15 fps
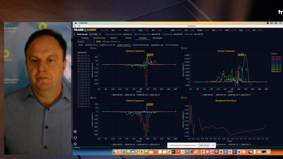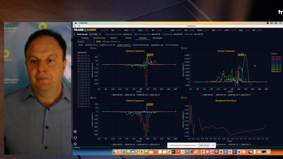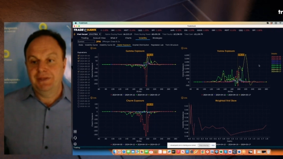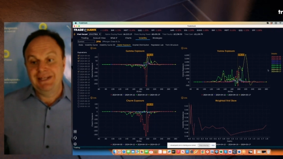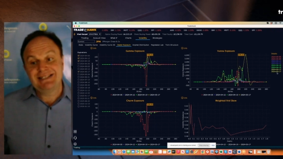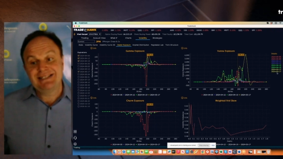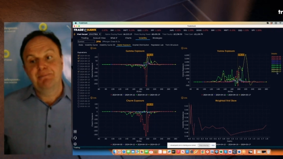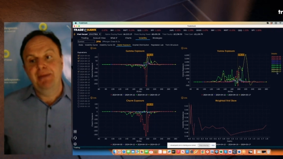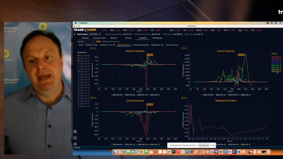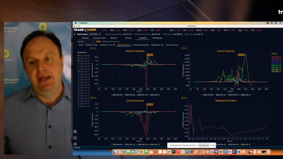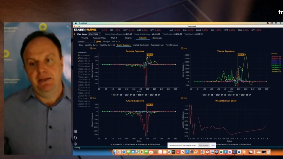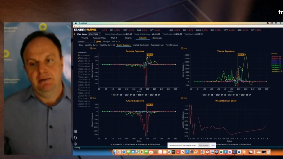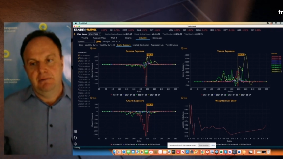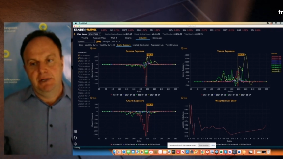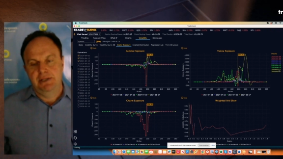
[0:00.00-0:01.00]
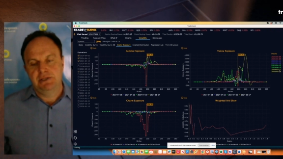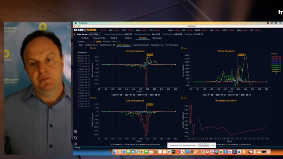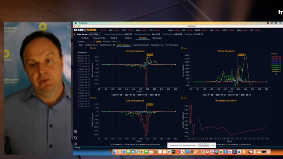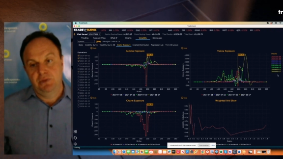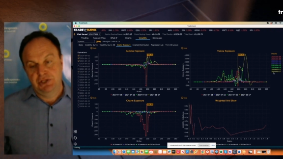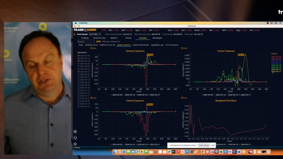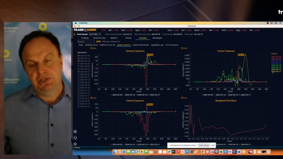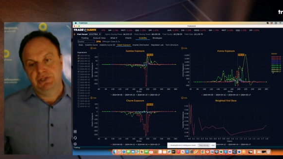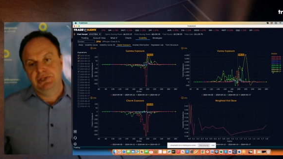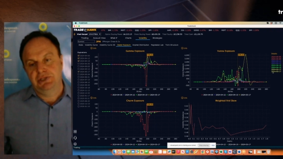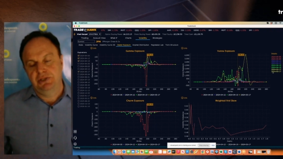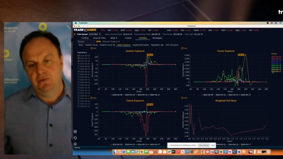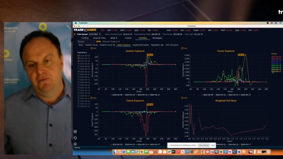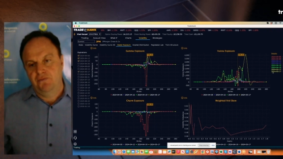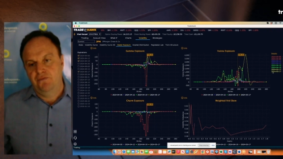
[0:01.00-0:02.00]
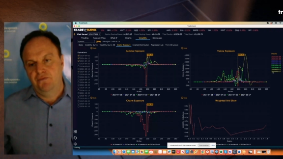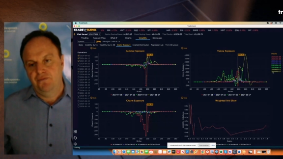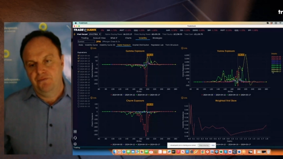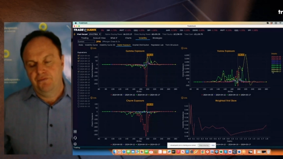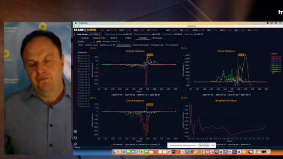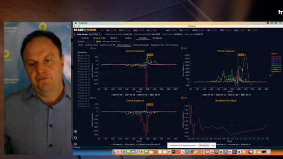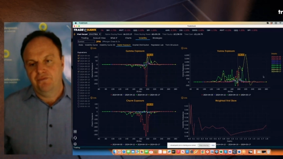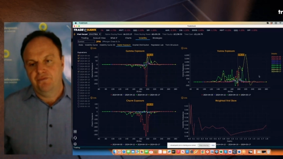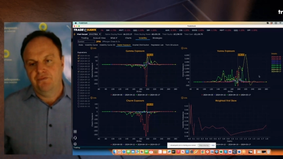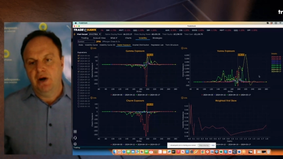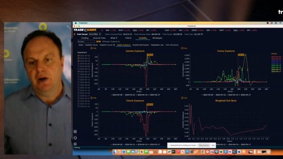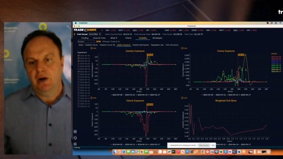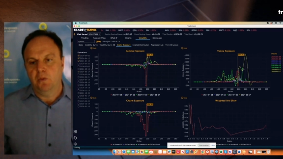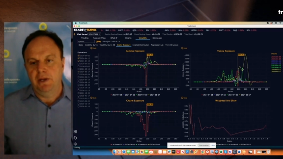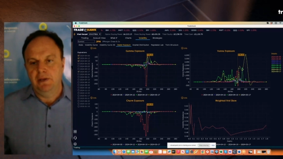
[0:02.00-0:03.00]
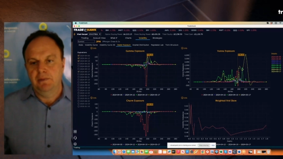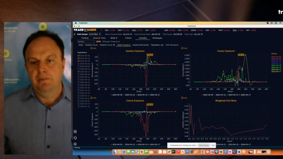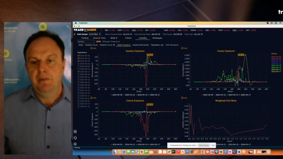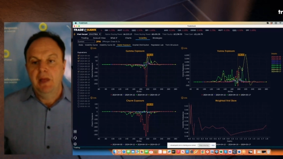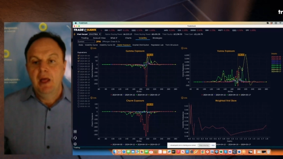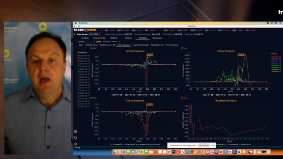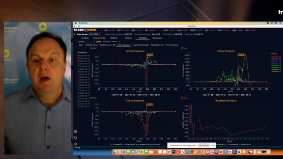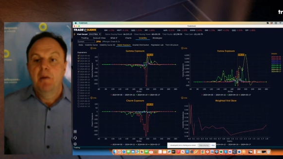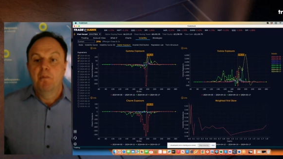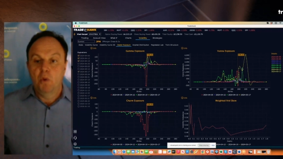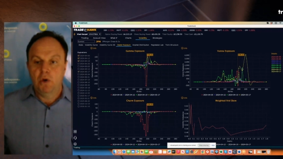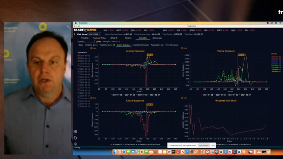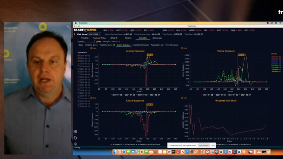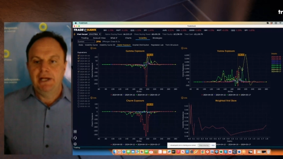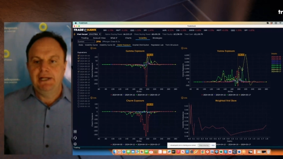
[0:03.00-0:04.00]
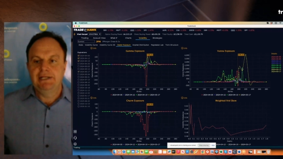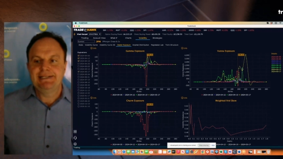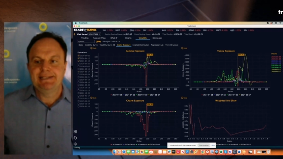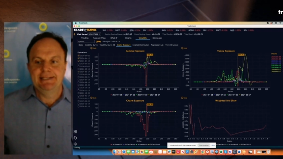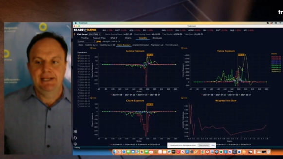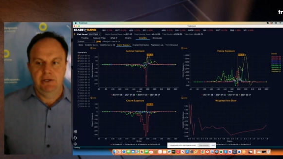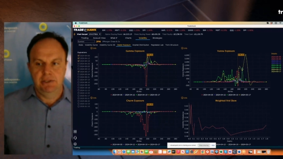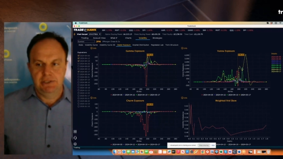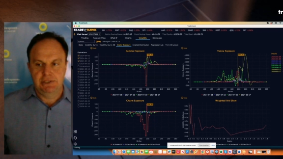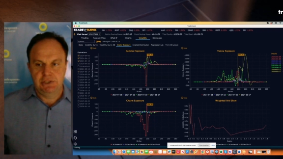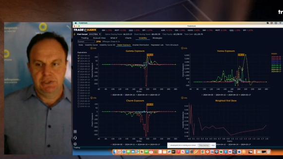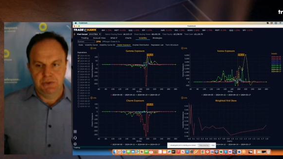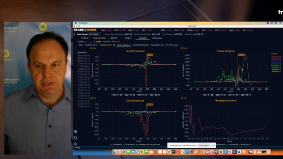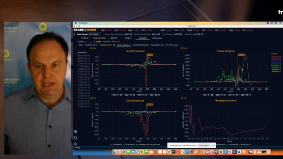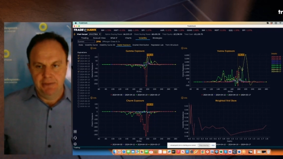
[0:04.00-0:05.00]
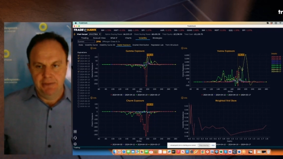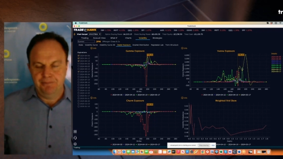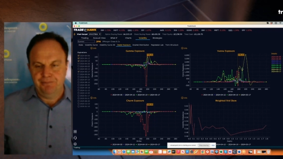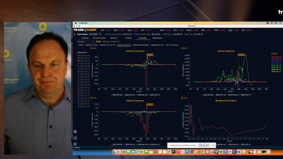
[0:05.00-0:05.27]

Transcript: that's May, right? So which is still far away. More likely scenario, it's 210.